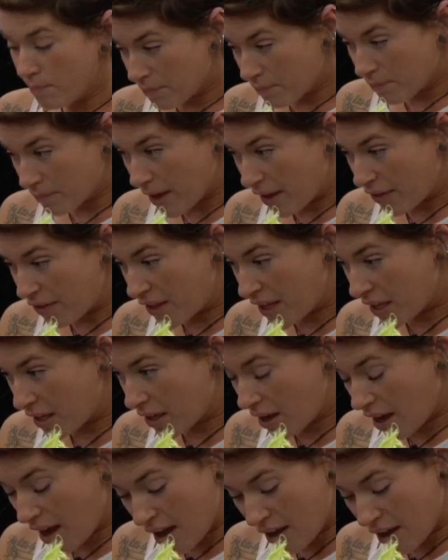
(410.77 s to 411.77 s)
I think
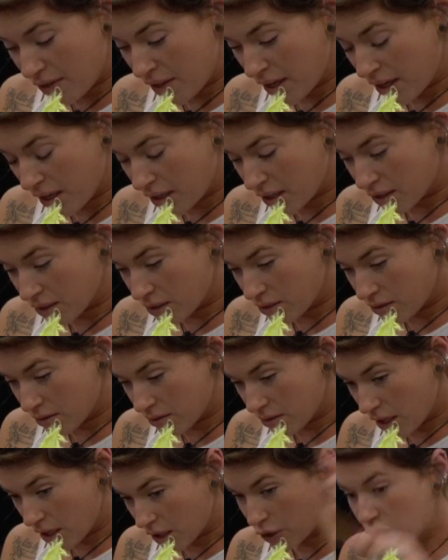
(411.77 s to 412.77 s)
it is
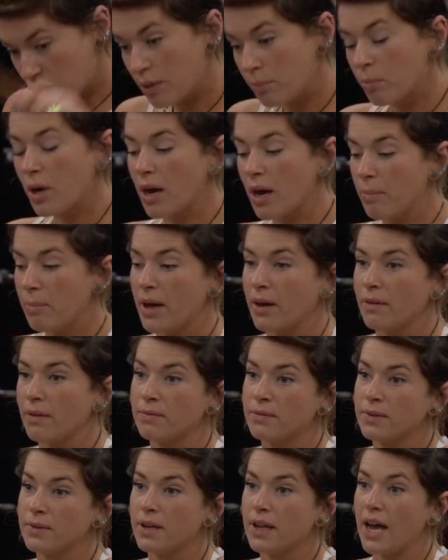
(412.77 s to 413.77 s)
a cheap cop-out.
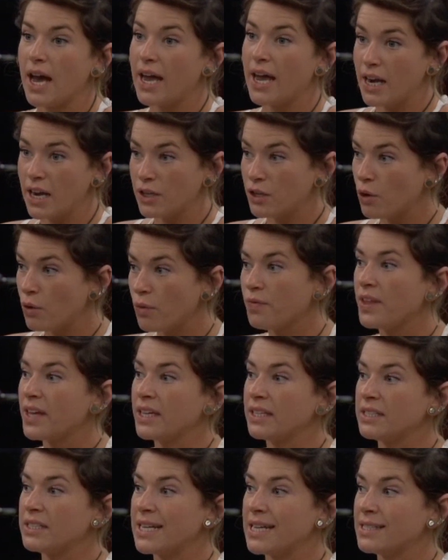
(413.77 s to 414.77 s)
Yeah. And I don't think
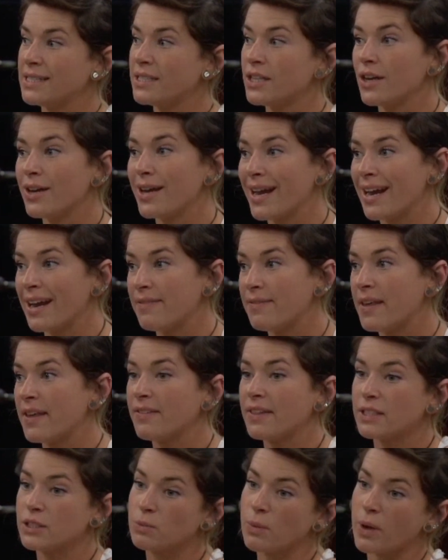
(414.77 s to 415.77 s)
it's necessary, and I think
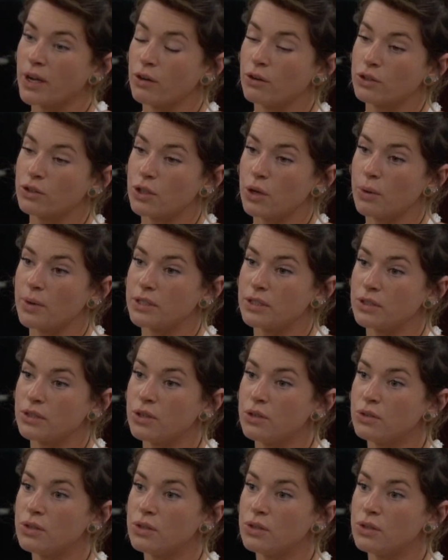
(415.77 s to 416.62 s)
that's why girls always lose.